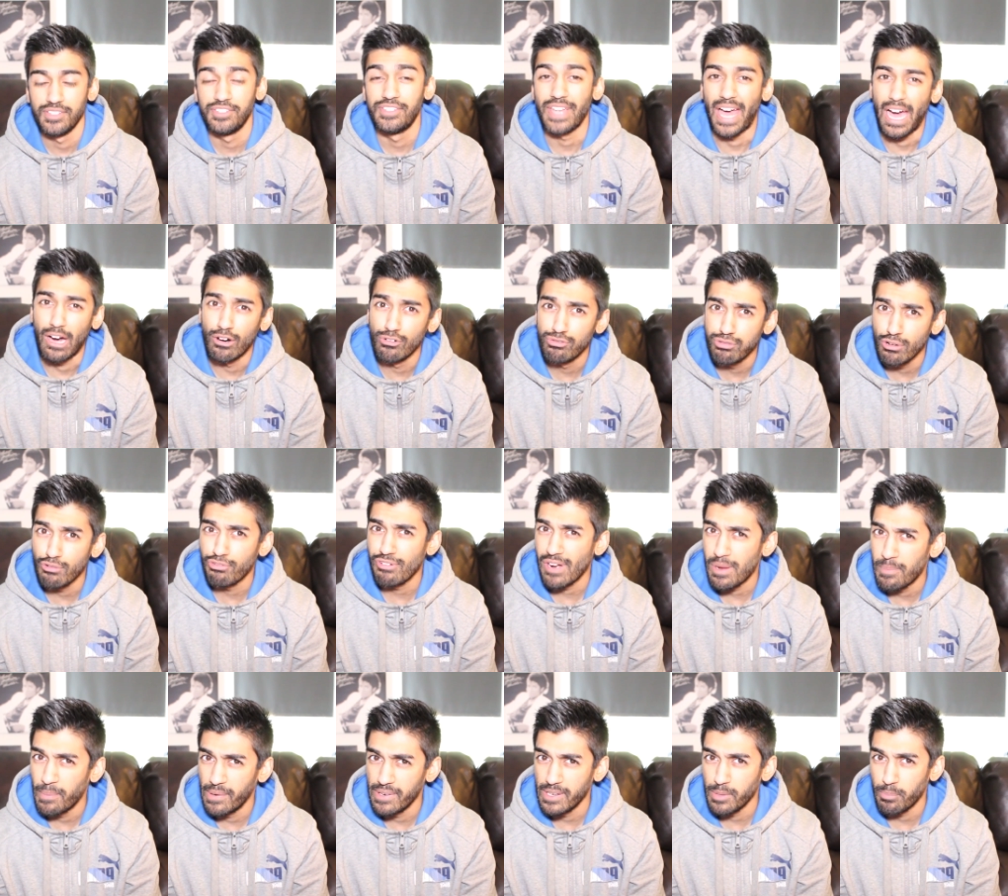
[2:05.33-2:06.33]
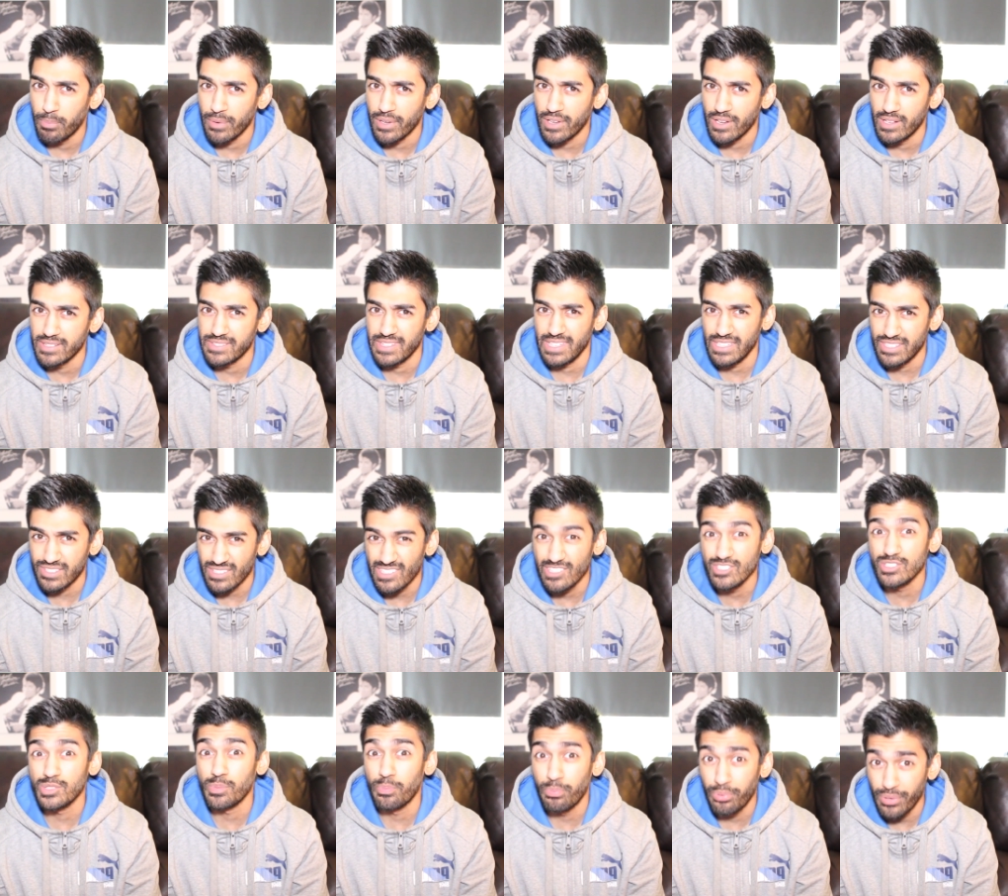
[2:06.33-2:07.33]
downfall for Madrid because Isco
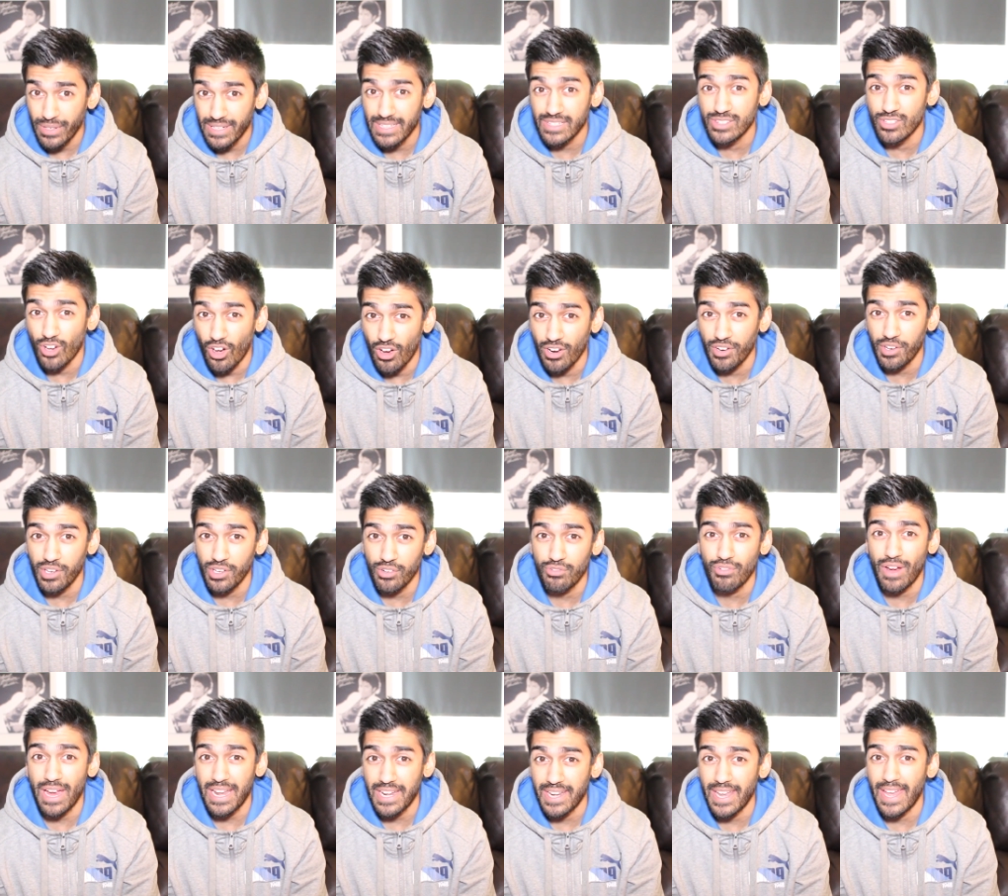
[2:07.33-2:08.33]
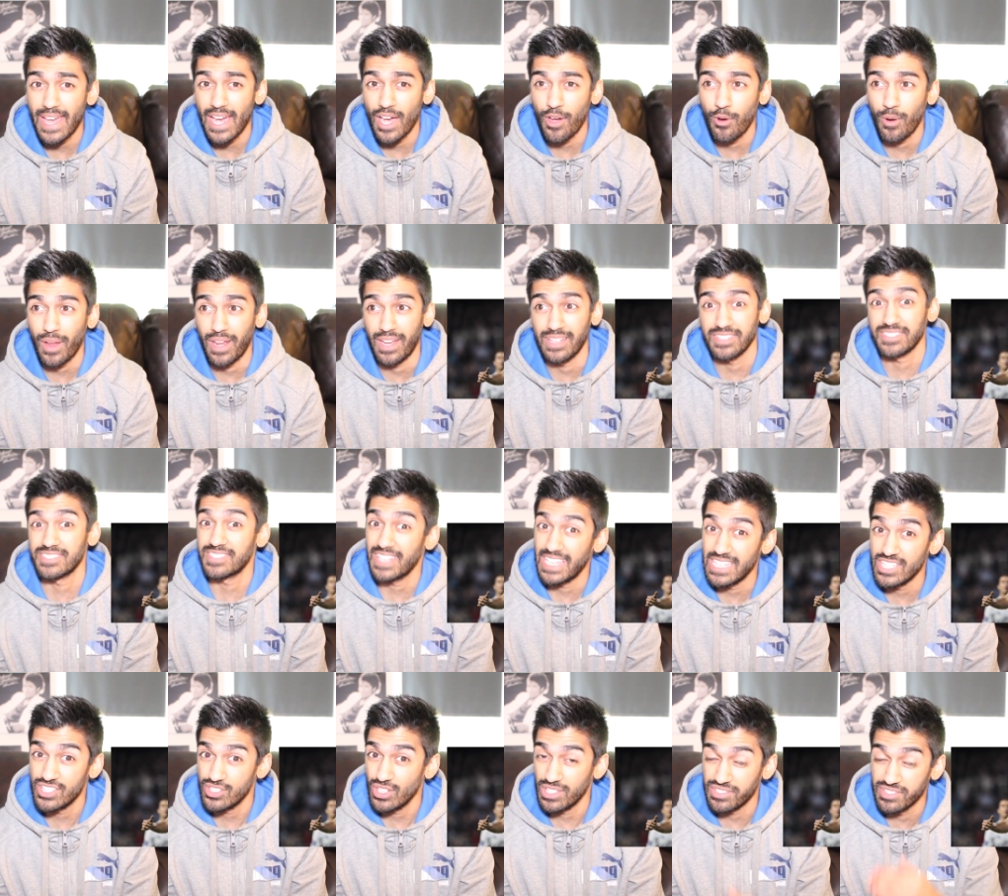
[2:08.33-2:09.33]
is pretty darn good right now and
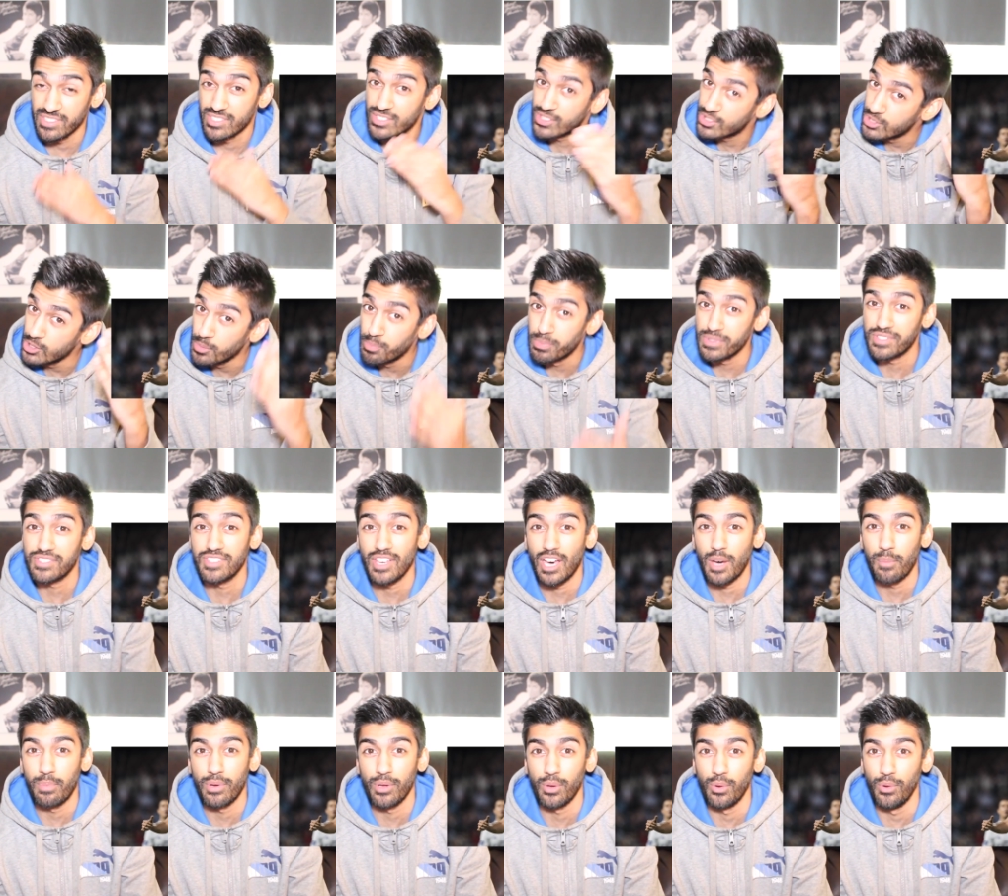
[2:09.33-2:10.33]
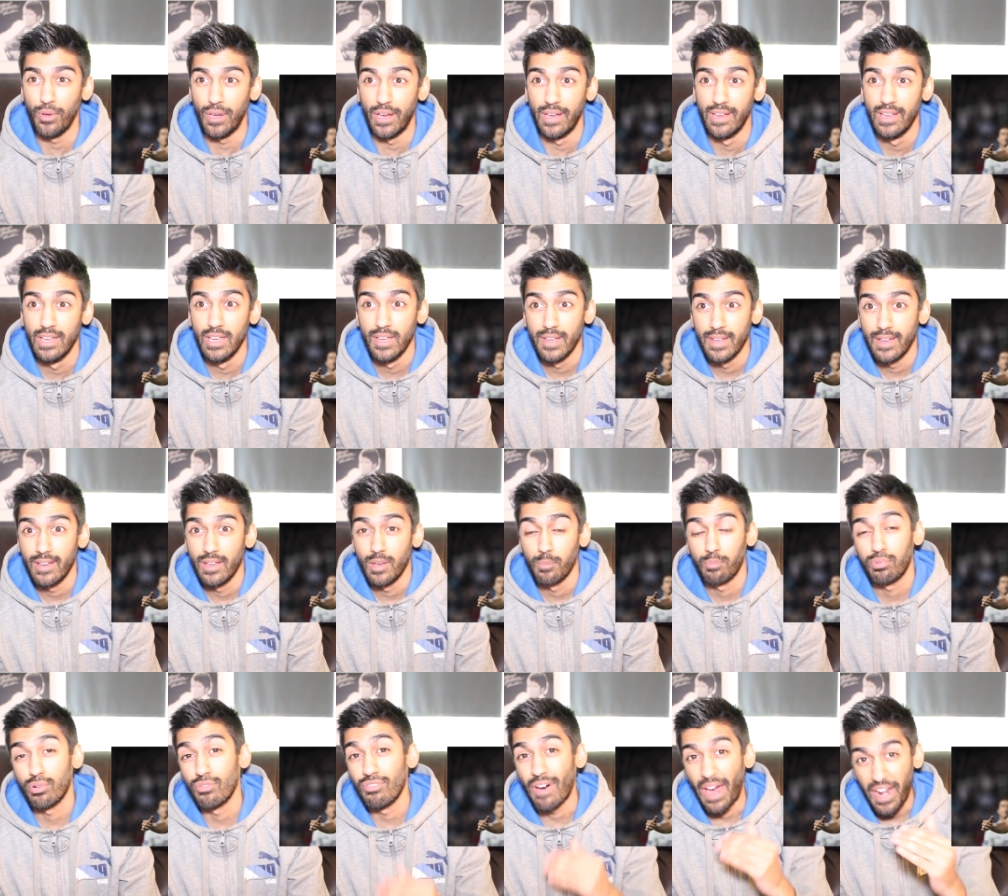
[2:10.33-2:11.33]
Asensio is a super sub who uh,
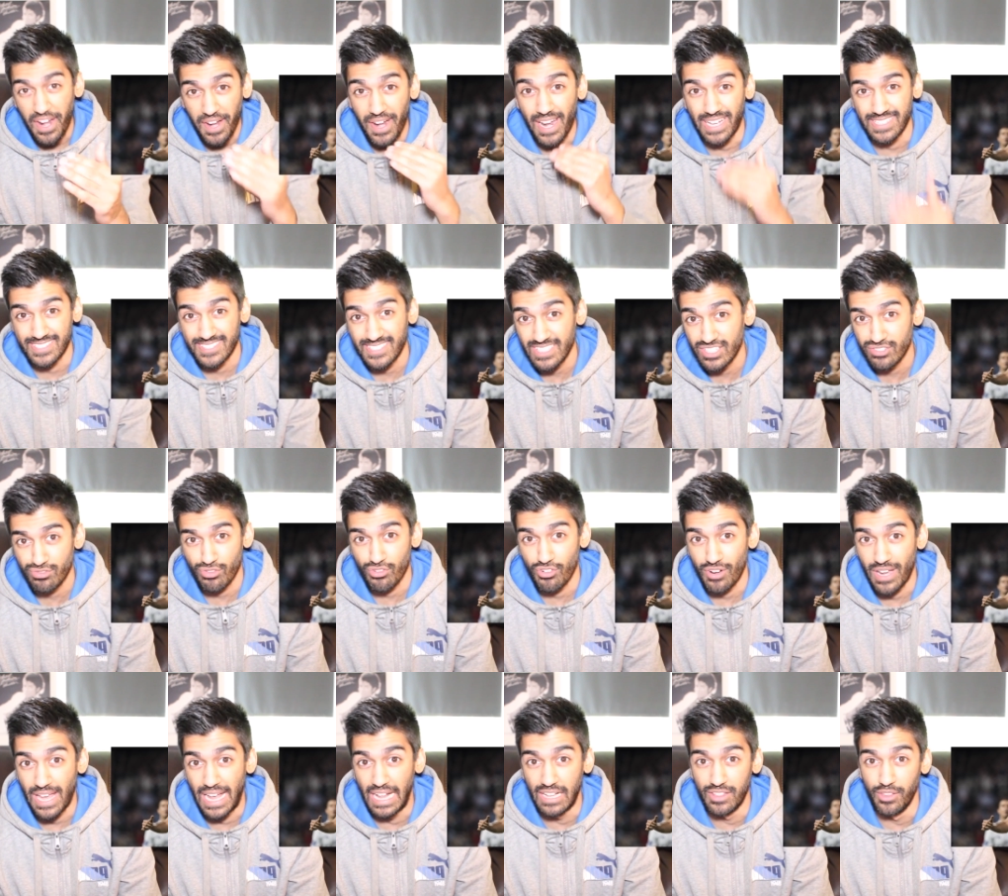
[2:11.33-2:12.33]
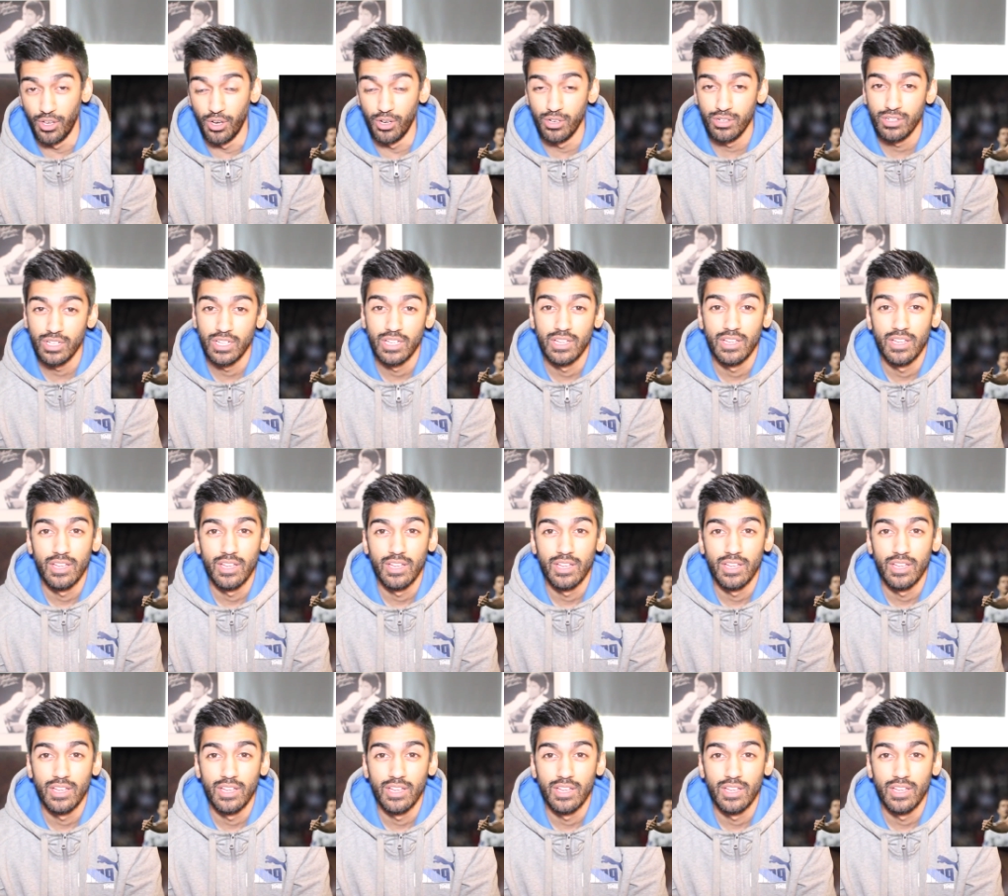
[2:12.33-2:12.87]
provided assist for Ronaldo.